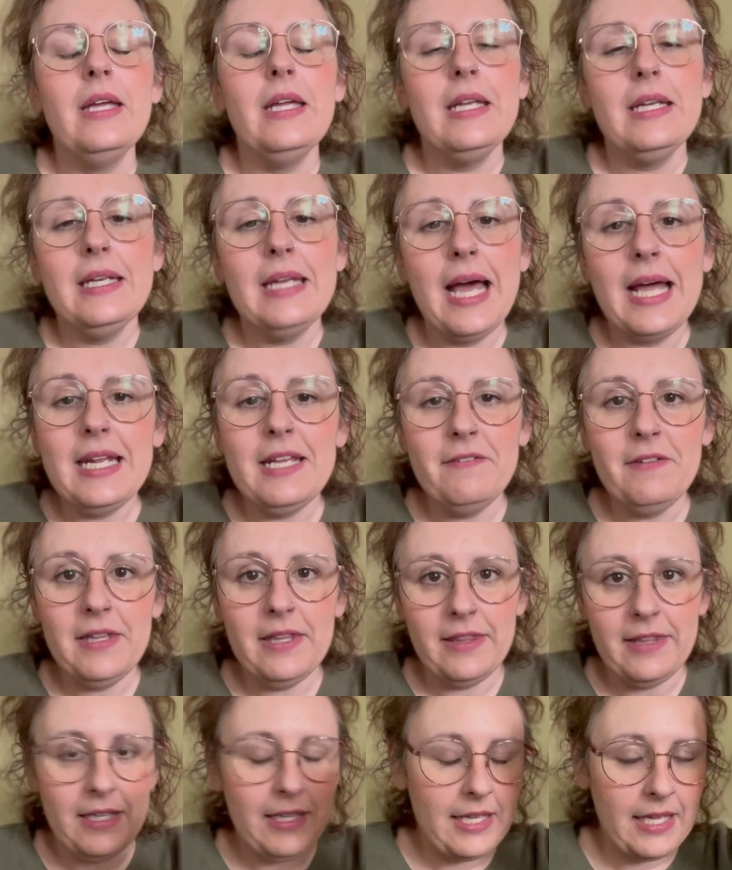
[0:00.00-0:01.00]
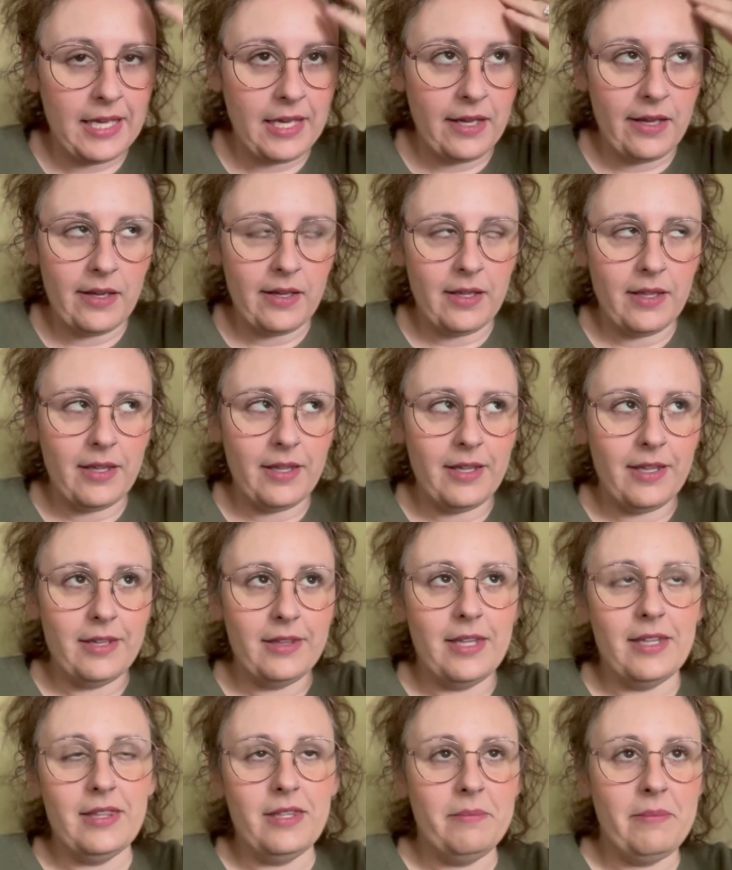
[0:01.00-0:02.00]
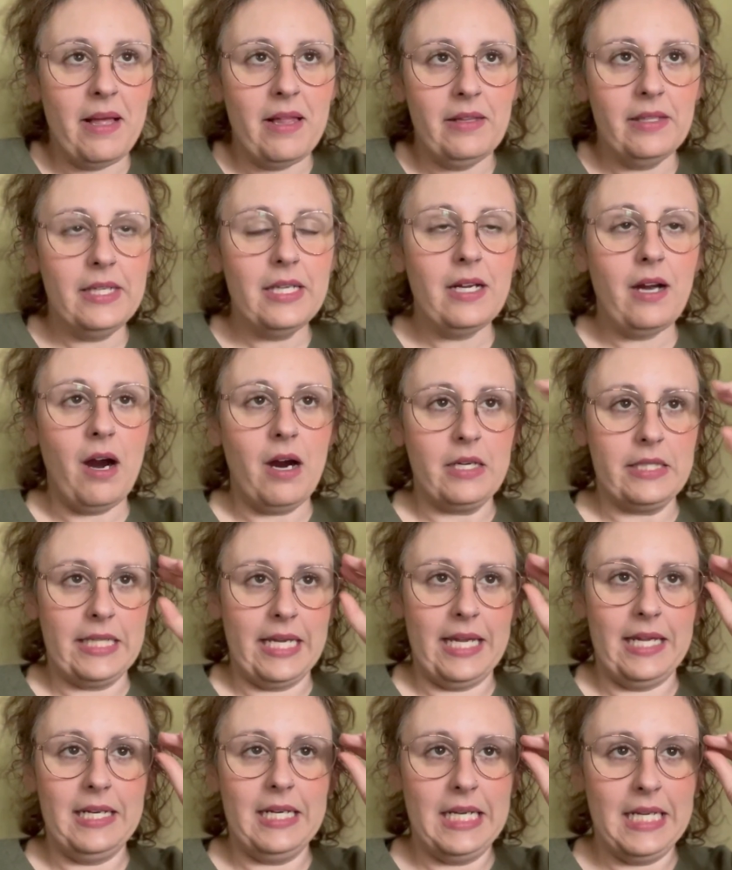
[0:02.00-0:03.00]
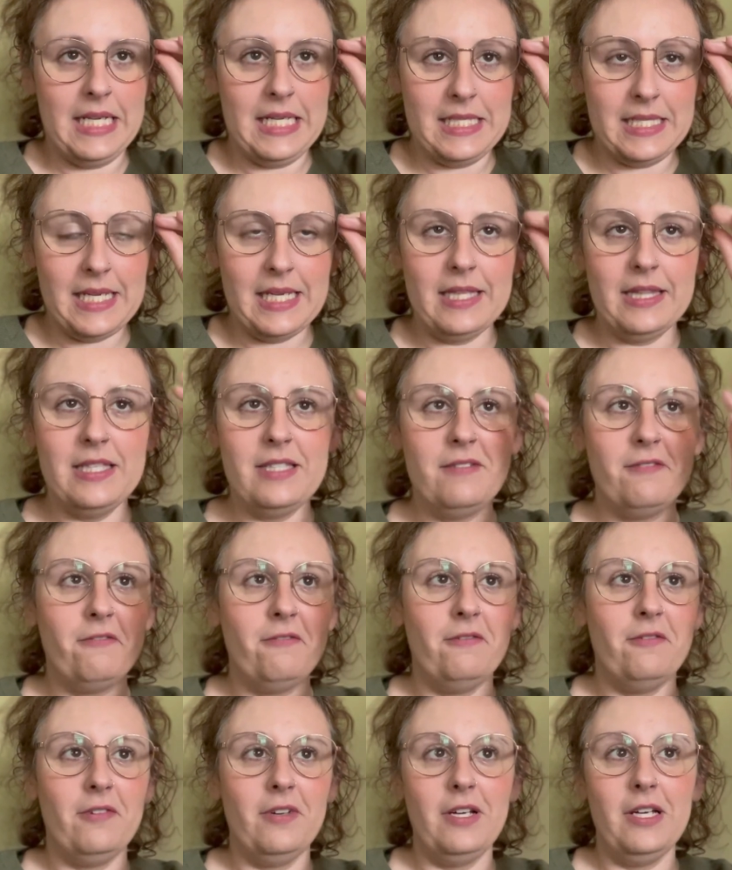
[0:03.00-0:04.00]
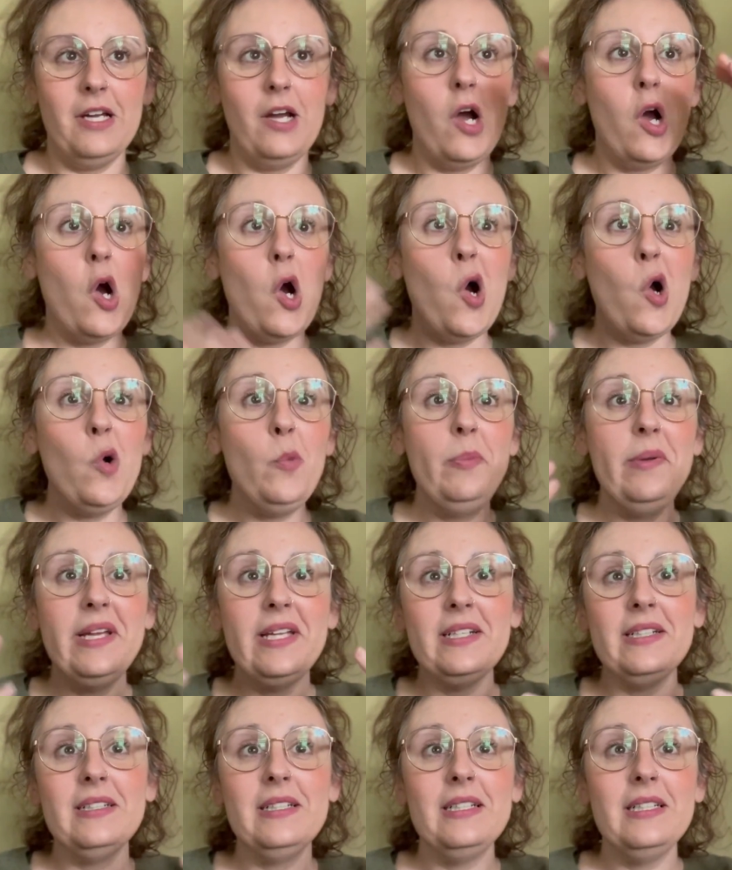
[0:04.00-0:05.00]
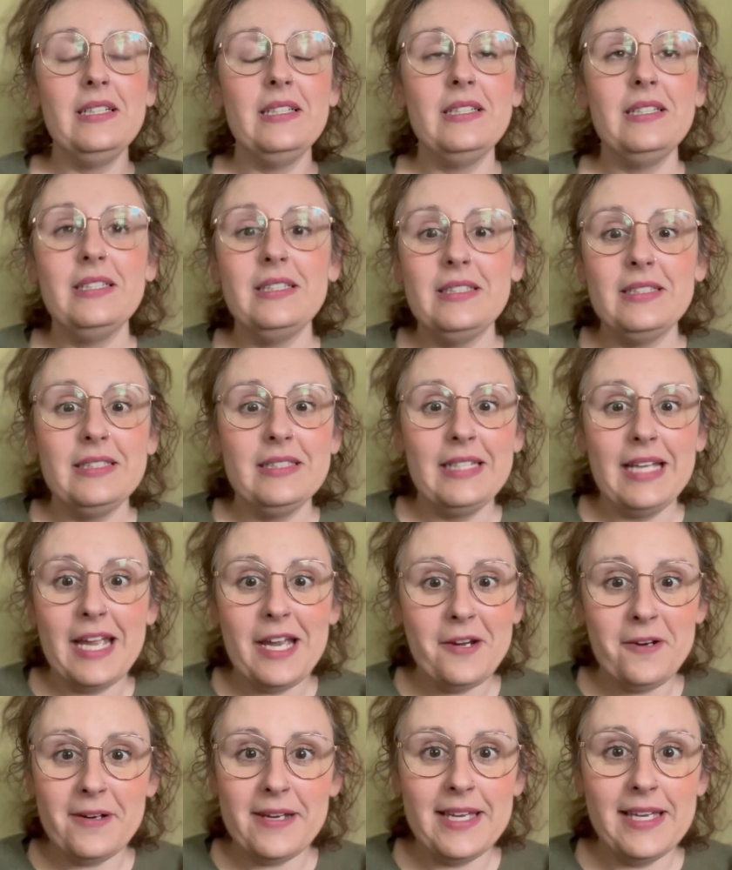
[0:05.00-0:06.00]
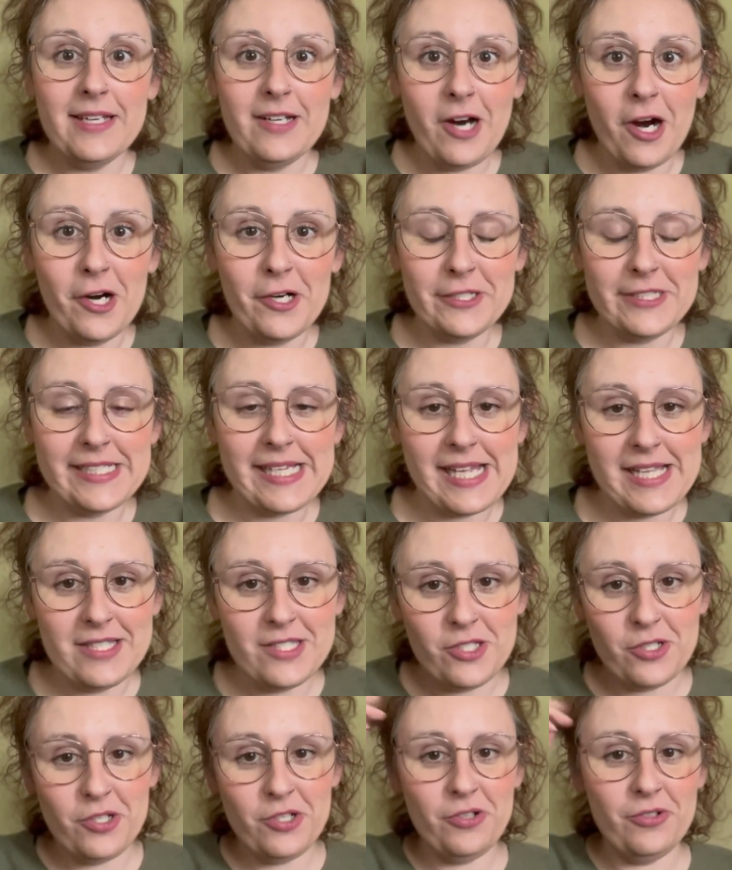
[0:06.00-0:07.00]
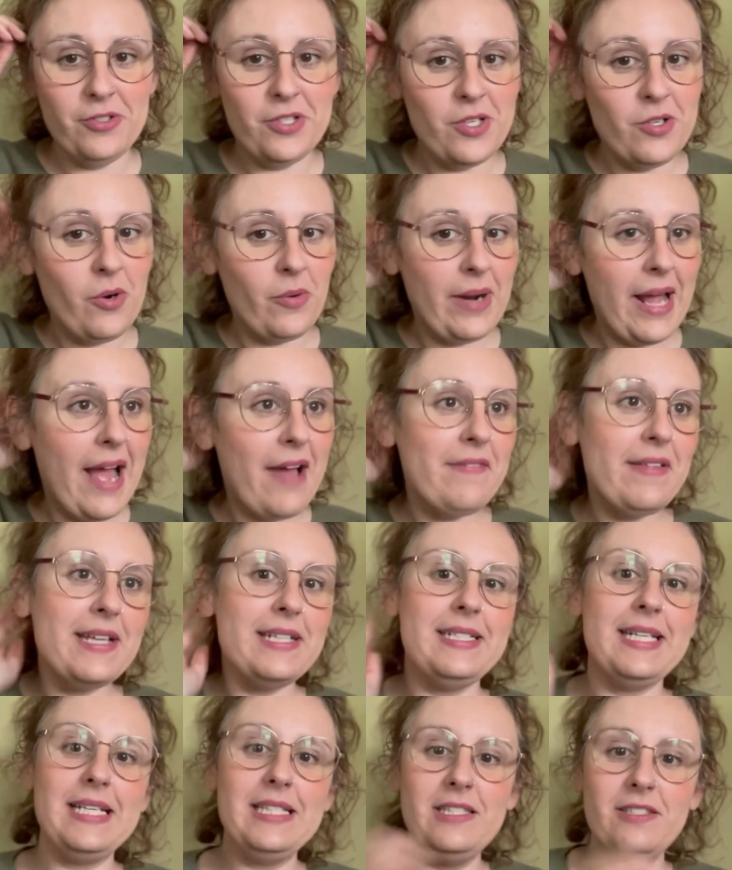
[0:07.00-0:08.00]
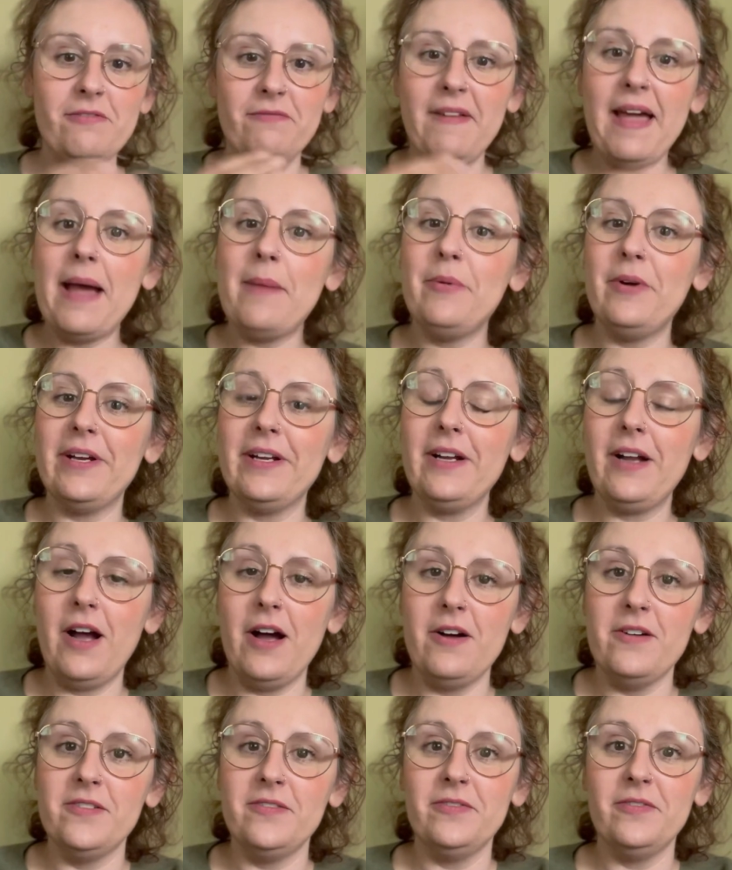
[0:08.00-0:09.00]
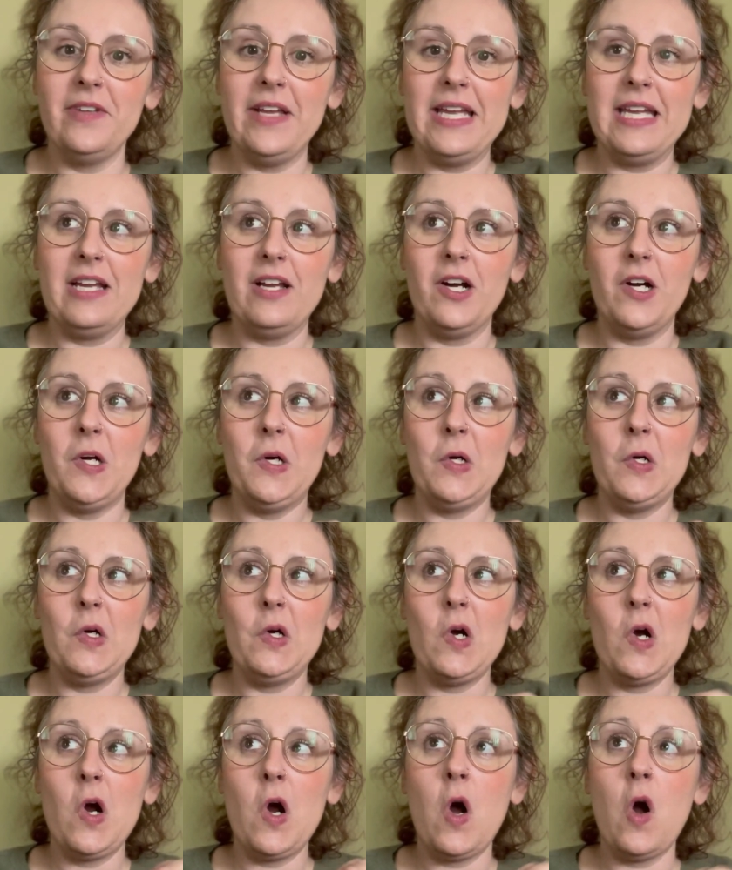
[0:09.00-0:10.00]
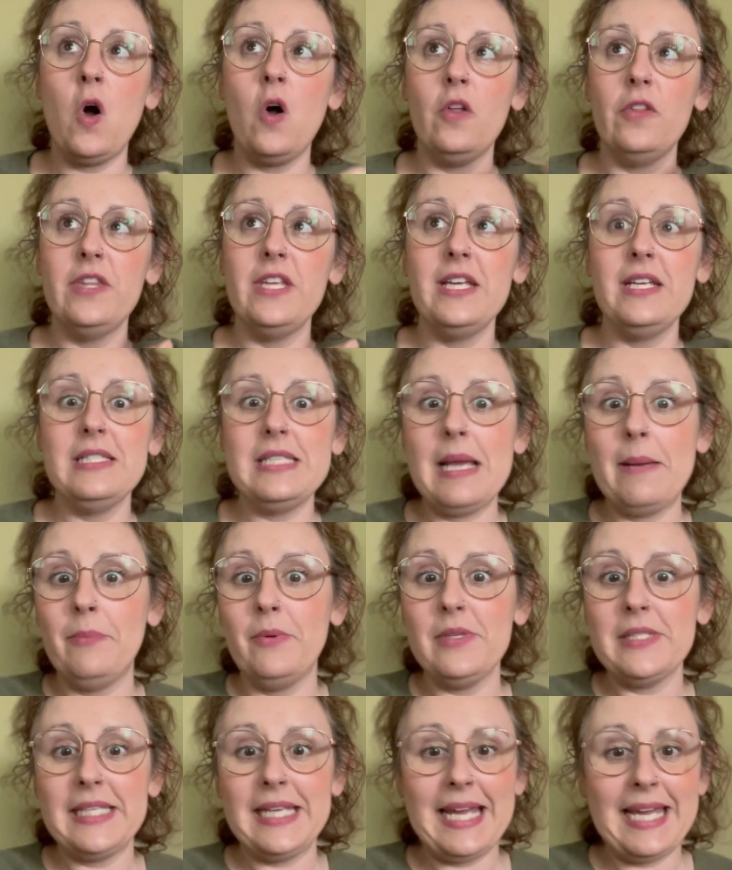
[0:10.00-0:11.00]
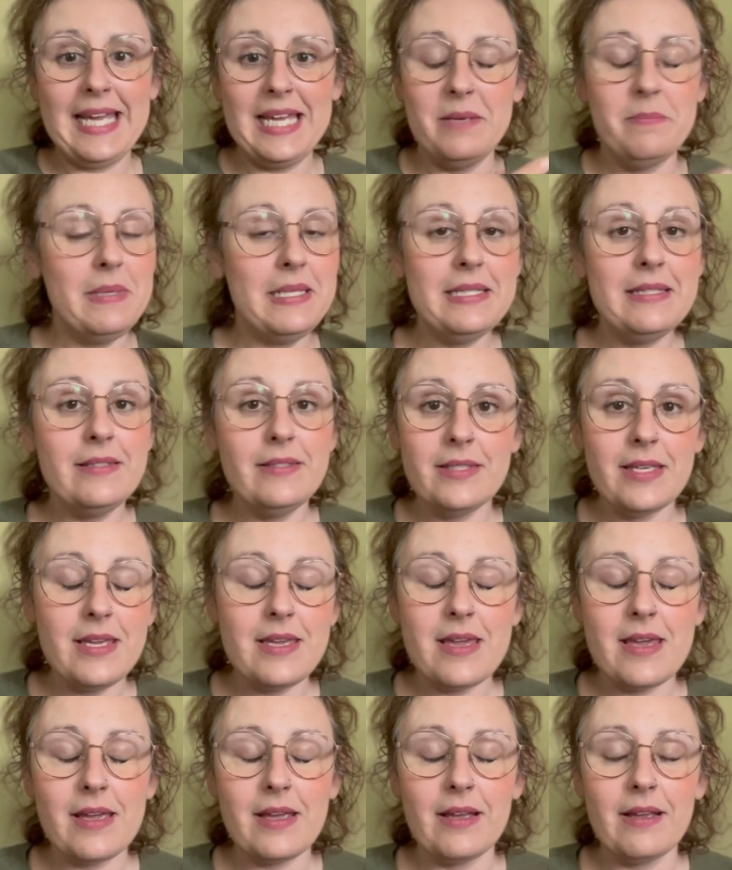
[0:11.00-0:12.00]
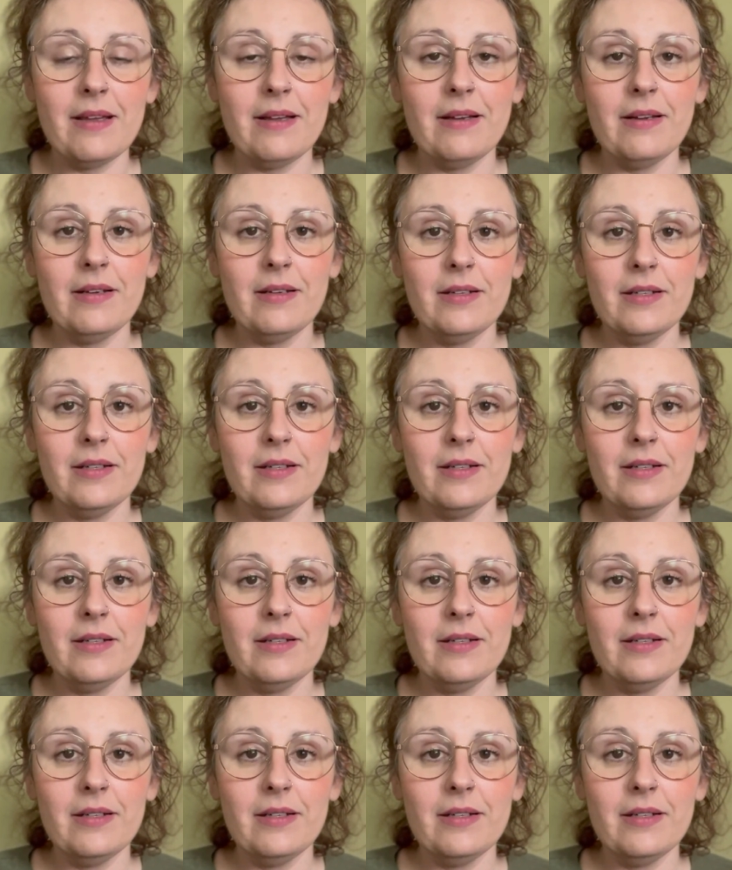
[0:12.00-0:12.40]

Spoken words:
Not even thinking that the Melody cardigan is like this open, airy cardigan. So you don't have that dense fabric of like all the examples that I had been seeing.